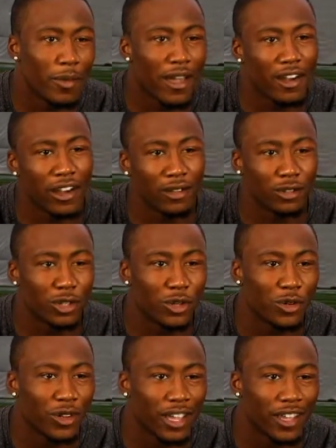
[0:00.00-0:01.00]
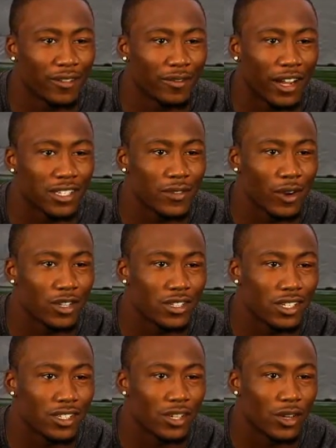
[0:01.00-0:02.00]
better they'll do and vice
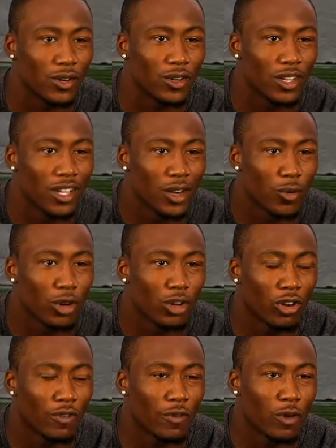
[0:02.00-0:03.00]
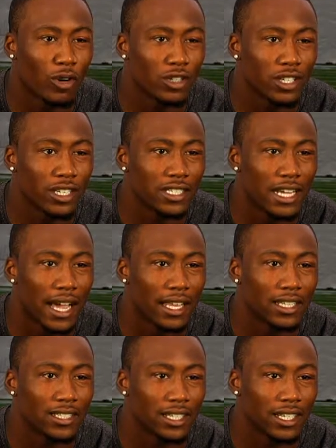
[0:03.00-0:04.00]
versa. So we're looking forward to the
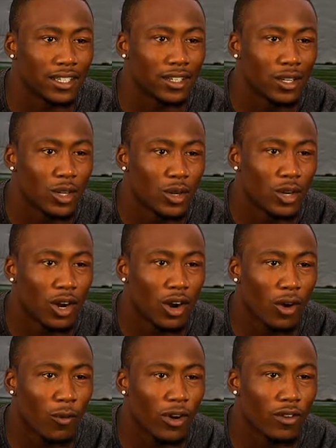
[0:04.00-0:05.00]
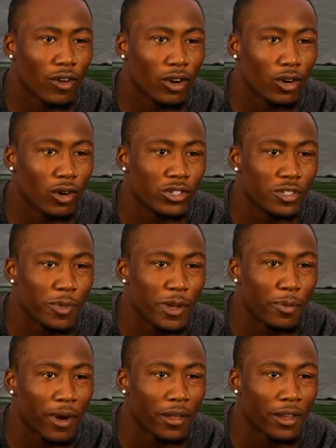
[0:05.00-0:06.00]
challenge and our, one of our goals is to
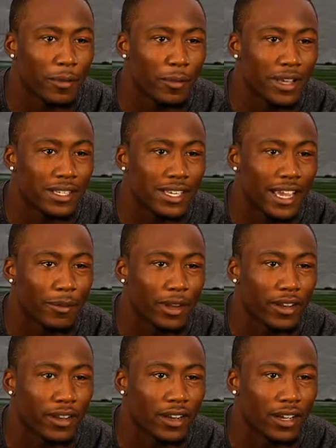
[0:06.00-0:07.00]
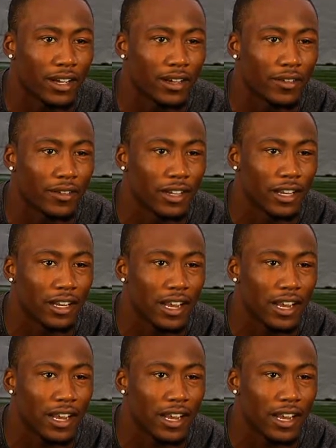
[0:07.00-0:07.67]
be probably the best segment in, uh, in the